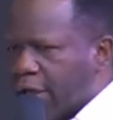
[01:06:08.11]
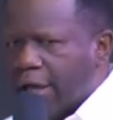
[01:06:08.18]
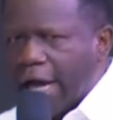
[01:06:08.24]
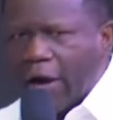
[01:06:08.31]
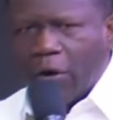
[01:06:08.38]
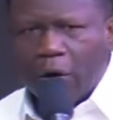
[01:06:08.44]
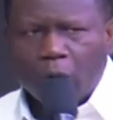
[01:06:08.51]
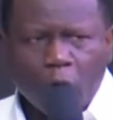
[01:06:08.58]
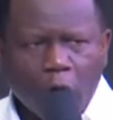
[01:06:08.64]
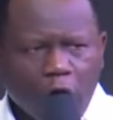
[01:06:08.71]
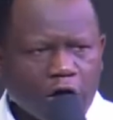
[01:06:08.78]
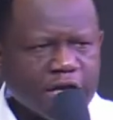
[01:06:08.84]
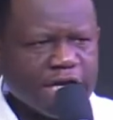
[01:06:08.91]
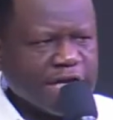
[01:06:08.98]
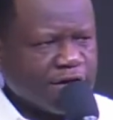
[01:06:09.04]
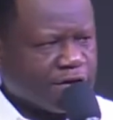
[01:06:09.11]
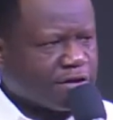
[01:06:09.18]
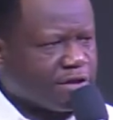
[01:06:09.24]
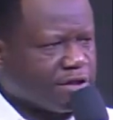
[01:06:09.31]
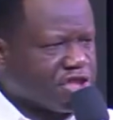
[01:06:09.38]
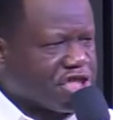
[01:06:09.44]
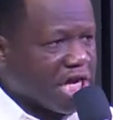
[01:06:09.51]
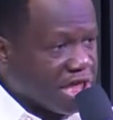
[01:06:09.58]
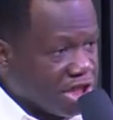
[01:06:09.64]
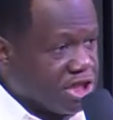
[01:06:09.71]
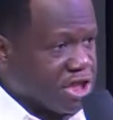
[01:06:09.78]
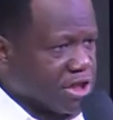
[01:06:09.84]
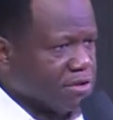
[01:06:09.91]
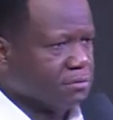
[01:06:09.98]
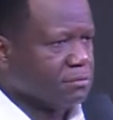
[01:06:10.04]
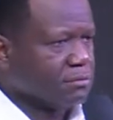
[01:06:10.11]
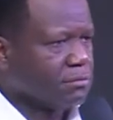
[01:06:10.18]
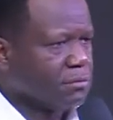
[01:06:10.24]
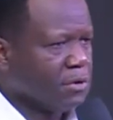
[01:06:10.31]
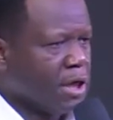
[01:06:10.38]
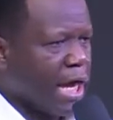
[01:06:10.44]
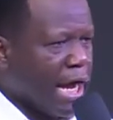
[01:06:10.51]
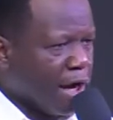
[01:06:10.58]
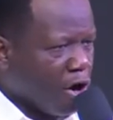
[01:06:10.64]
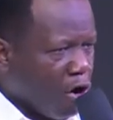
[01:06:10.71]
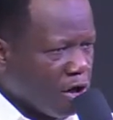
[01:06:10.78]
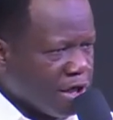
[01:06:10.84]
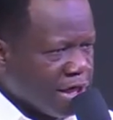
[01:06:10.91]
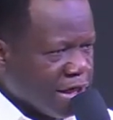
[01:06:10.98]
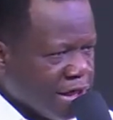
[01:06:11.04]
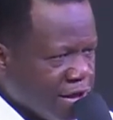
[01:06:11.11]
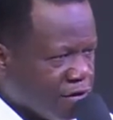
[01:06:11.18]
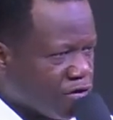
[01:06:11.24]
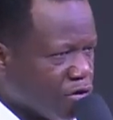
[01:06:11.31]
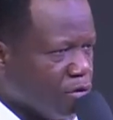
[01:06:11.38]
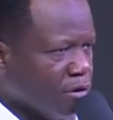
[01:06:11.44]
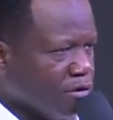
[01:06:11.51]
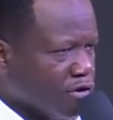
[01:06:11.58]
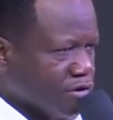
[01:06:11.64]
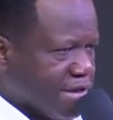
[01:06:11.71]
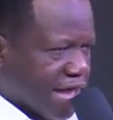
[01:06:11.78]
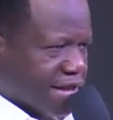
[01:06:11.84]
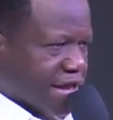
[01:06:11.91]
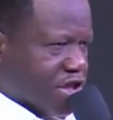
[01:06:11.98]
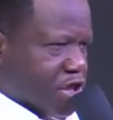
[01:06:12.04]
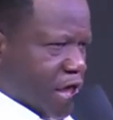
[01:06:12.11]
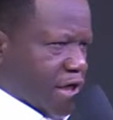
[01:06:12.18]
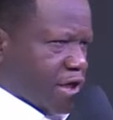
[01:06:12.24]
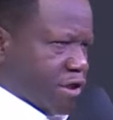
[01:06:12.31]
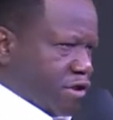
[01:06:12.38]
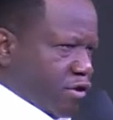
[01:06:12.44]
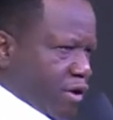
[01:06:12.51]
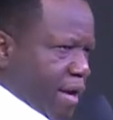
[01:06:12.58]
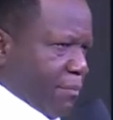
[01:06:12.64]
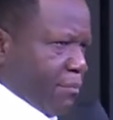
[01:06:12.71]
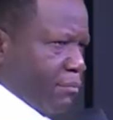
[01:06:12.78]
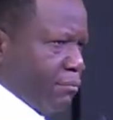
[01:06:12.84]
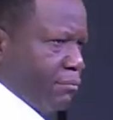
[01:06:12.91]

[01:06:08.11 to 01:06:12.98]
Our world needs changing. And God needs you to take the change to them.